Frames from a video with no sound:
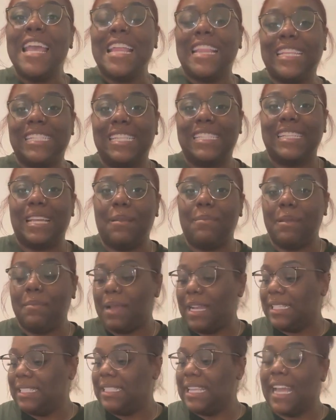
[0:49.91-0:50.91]
This is going to be
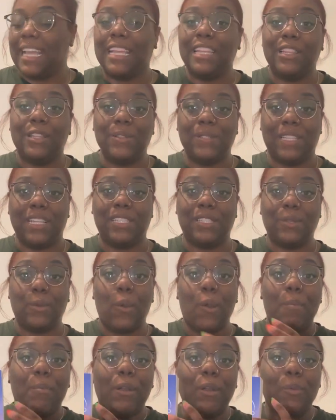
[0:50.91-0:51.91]
my second Lucy
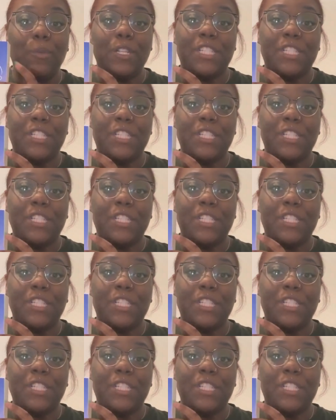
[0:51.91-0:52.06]
Score book,